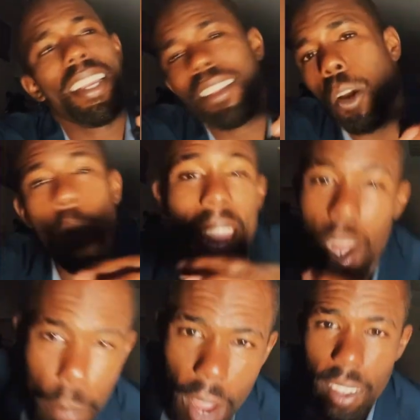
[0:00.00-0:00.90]

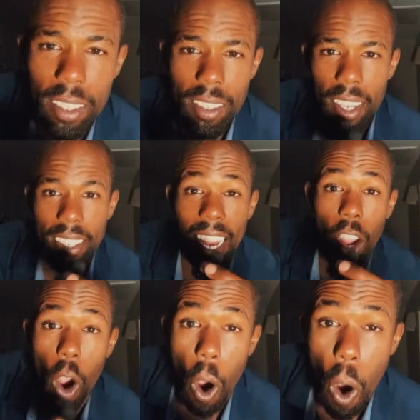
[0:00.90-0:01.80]
Wayne brothers, they
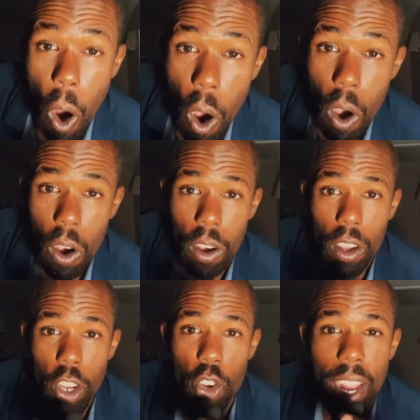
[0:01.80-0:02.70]
all
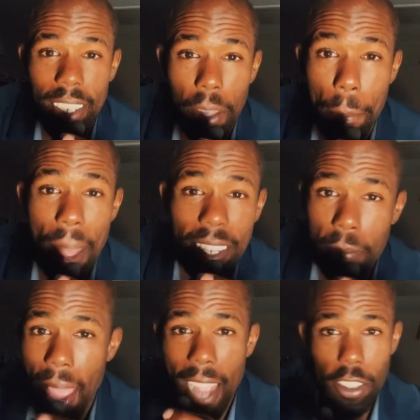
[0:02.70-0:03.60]
created the best
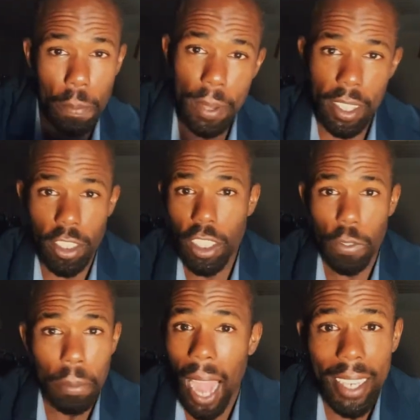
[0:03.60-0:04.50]
masterpiece just
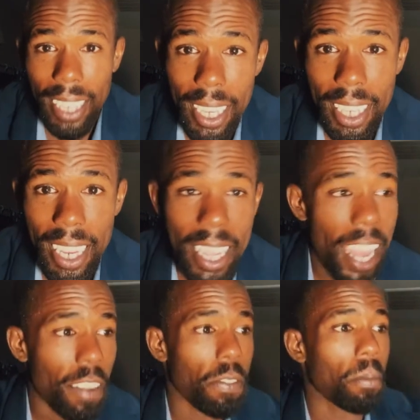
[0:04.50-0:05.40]
from not thinking. It
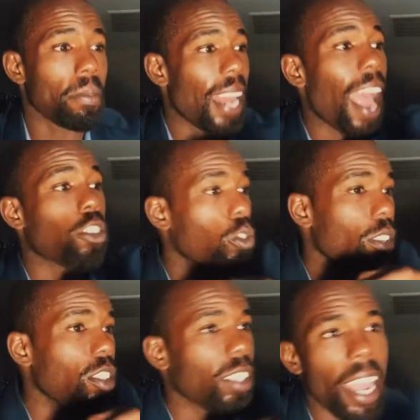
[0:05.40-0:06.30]
came from natural.
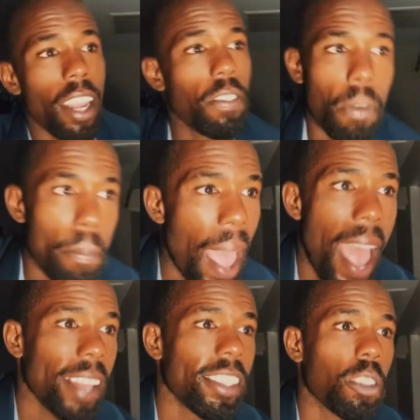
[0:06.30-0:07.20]
It just came from
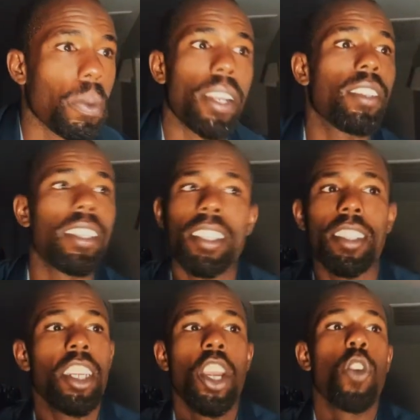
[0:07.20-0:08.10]
past
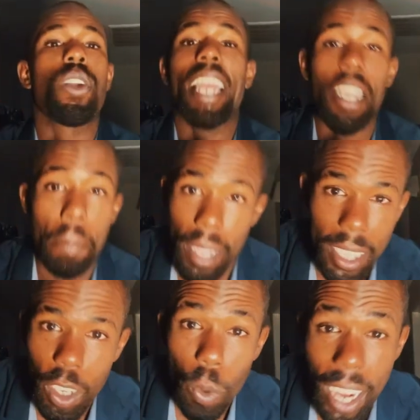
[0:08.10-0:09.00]
experiences,
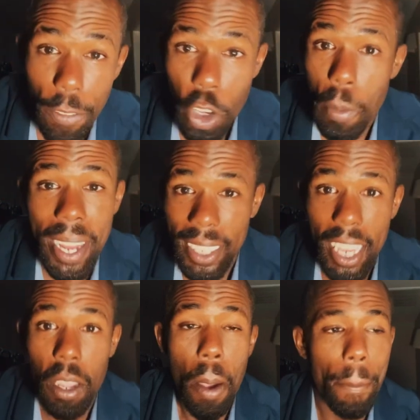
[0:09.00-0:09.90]
relatability, whatever you may
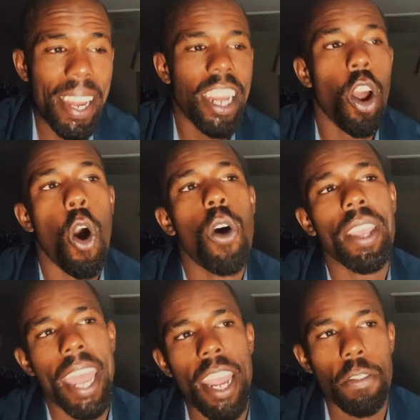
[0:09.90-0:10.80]
think. But it all
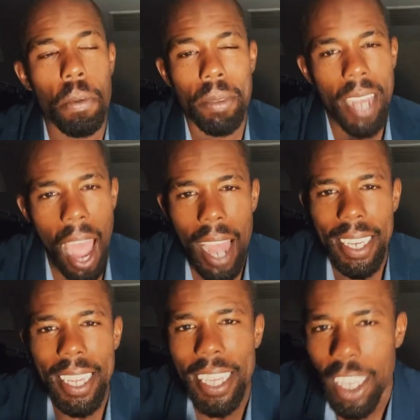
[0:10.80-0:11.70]
came from
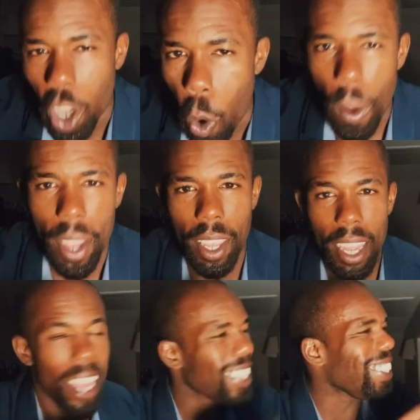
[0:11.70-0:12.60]
non-egoic,
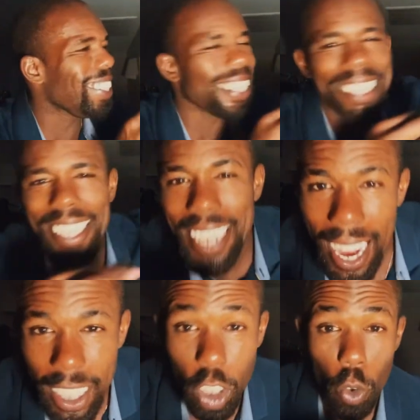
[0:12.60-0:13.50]

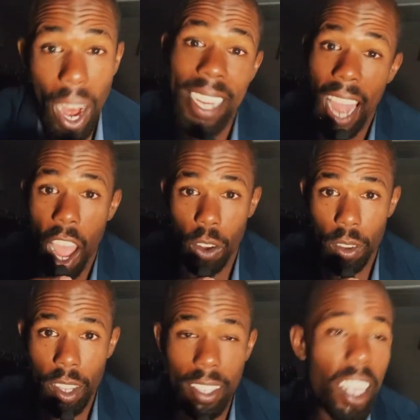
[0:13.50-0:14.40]
disconnecting. So right now,
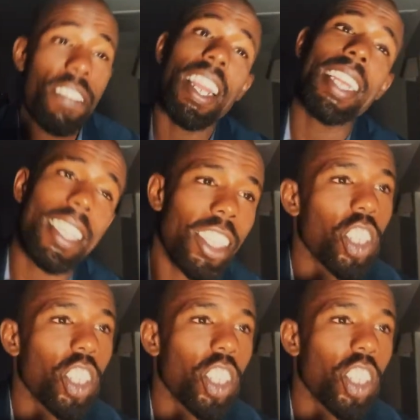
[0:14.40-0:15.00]
think of it like this.